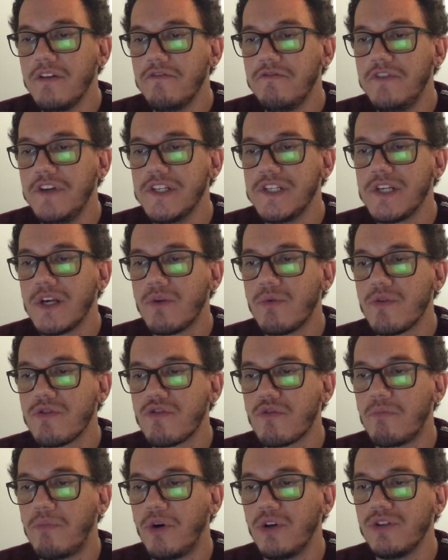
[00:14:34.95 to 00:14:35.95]
physical
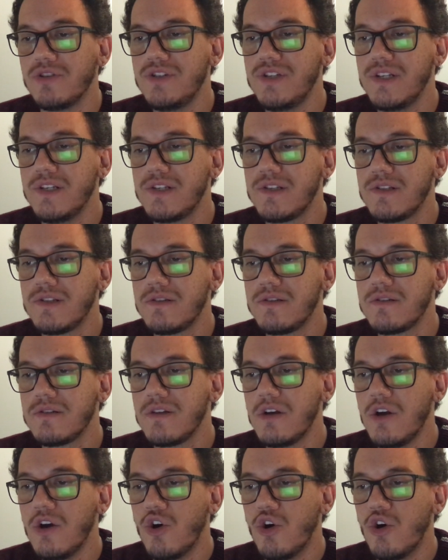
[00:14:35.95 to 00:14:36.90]
anthropologists